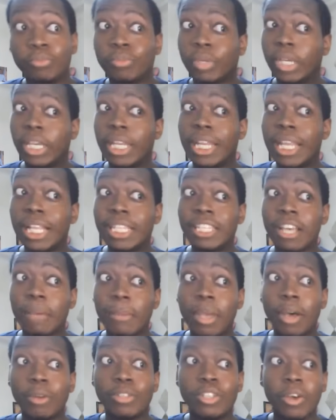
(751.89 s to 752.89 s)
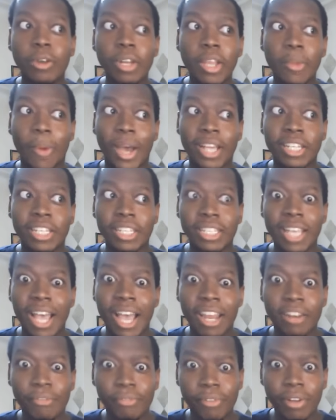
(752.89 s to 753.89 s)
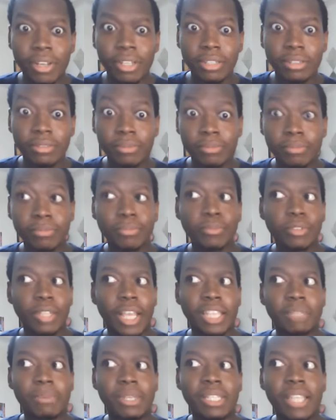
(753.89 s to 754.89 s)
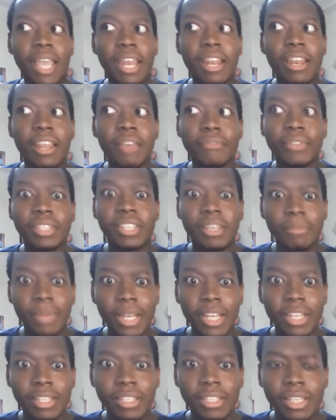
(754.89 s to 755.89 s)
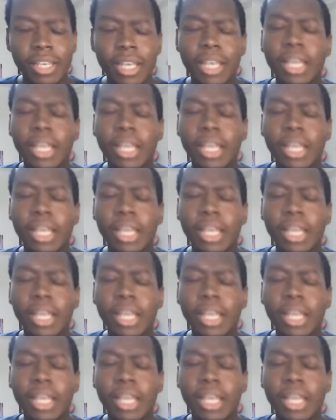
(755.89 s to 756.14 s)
He didn't tell me, oh Tony, watch this guy in the front. That's been standing there for 10 minutes.